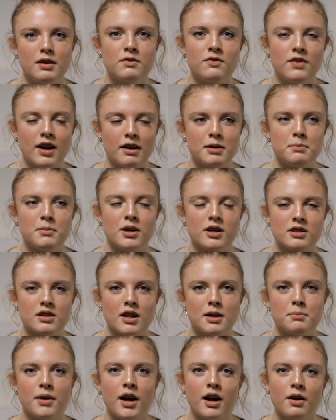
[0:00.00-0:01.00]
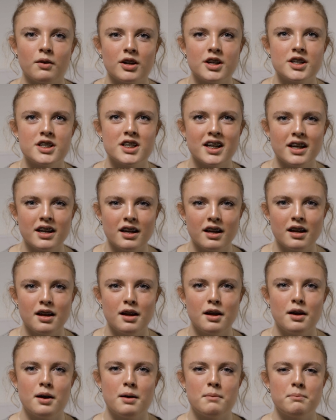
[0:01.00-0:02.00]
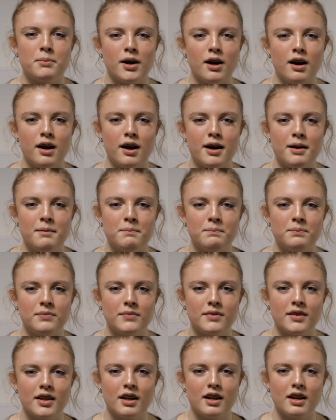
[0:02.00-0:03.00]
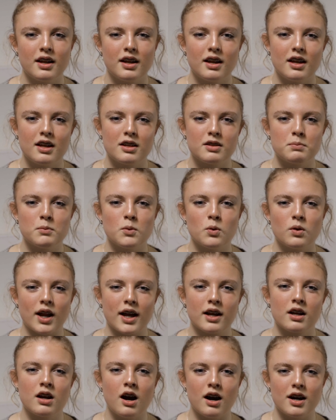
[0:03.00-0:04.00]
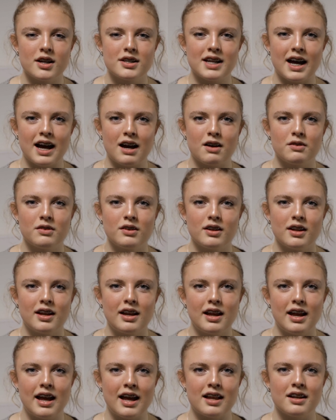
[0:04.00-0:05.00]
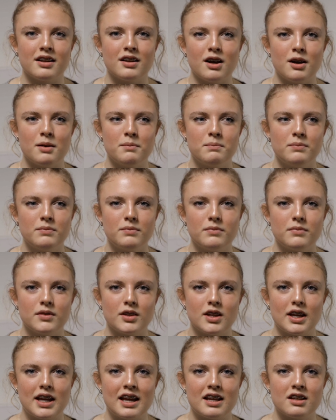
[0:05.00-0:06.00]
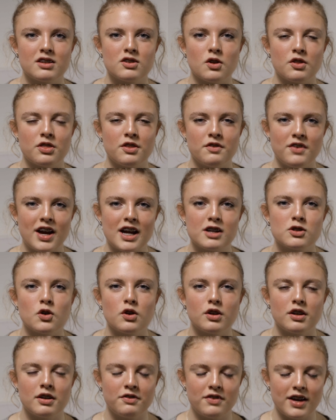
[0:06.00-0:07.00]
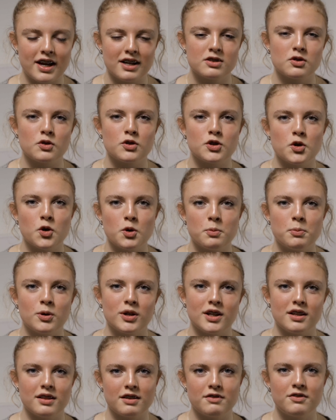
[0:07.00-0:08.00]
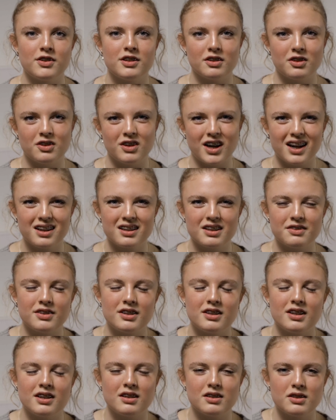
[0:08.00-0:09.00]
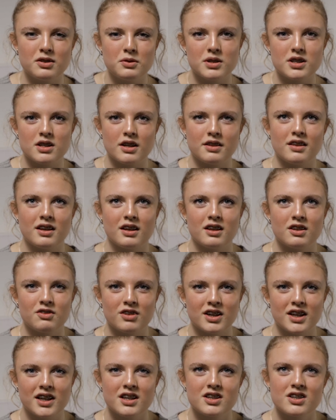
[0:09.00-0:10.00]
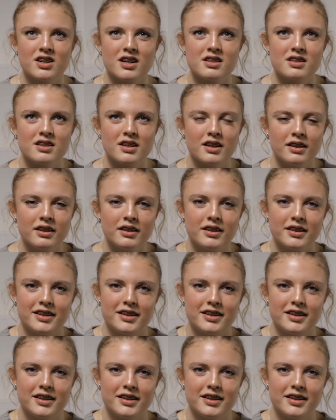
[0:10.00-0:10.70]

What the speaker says: very much like biology, but it's more like cut down, and it's the effects on your body that physical activity can do, which I think is really interesting.